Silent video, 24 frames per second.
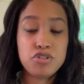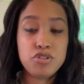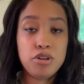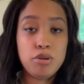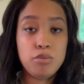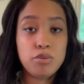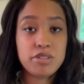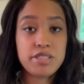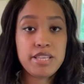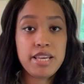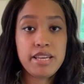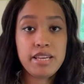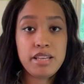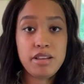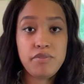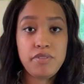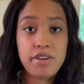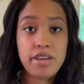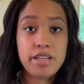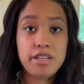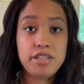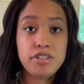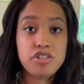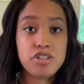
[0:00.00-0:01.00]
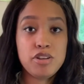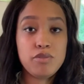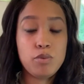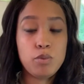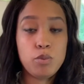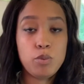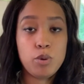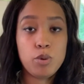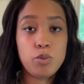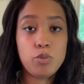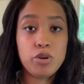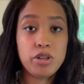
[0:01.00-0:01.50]
You know, we're taking advantage of
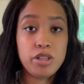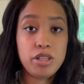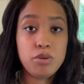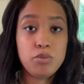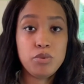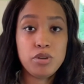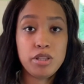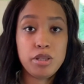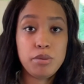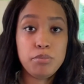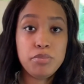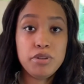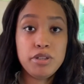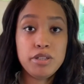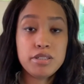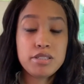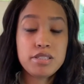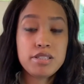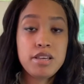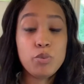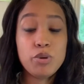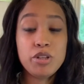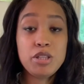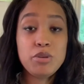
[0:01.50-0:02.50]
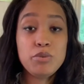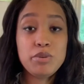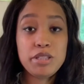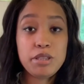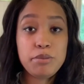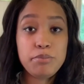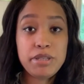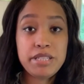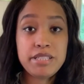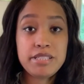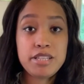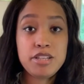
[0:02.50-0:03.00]
when we're really, really booked, really,
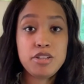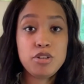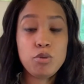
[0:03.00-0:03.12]
really busy.